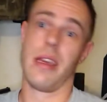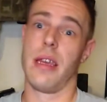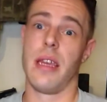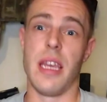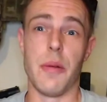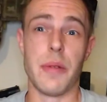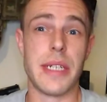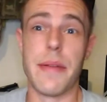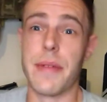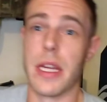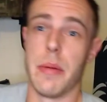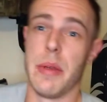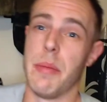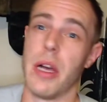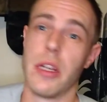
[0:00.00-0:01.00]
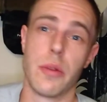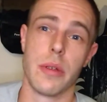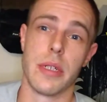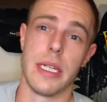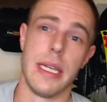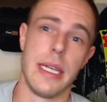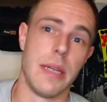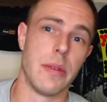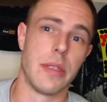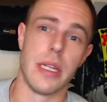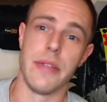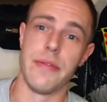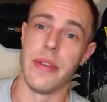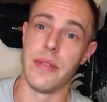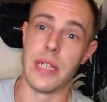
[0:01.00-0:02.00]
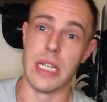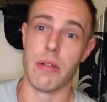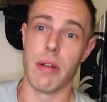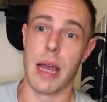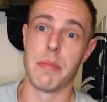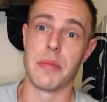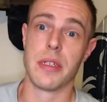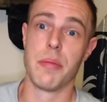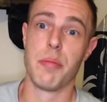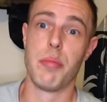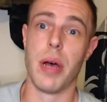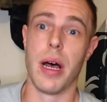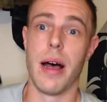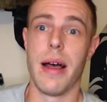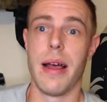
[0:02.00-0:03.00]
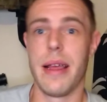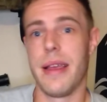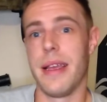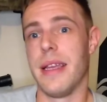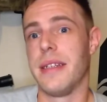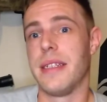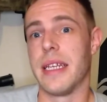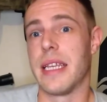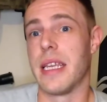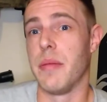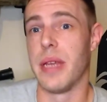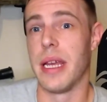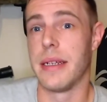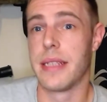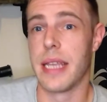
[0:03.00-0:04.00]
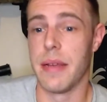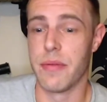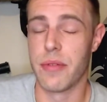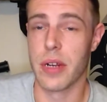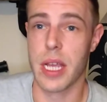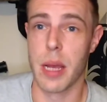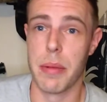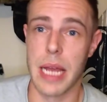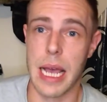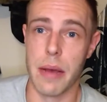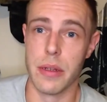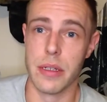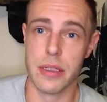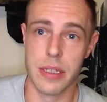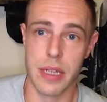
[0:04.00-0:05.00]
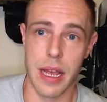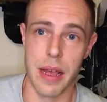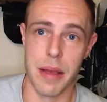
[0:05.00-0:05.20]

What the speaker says: It was never going to be much, was it? It was only 15 grams, but it did keep me entertained for a couple of hours,